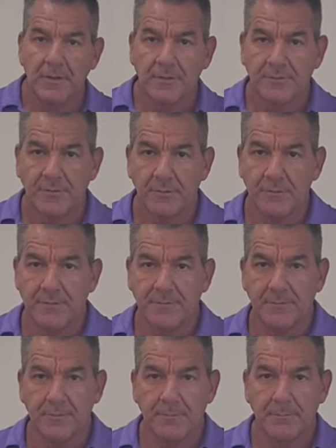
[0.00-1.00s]
So if
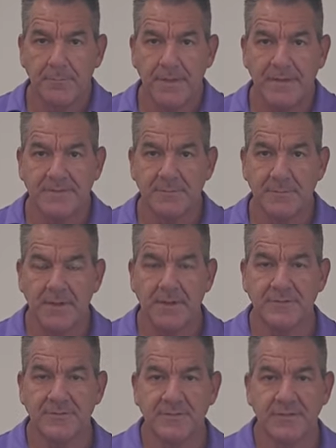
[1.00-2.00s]
you can
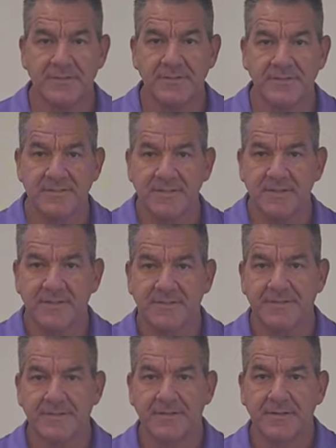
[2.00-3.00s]
maximize just the
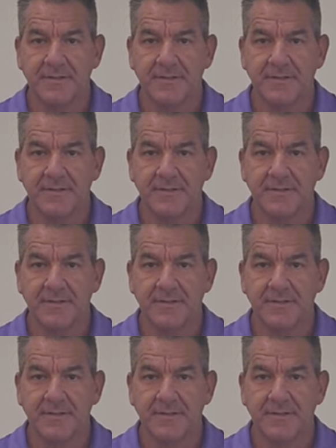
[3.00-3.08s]
six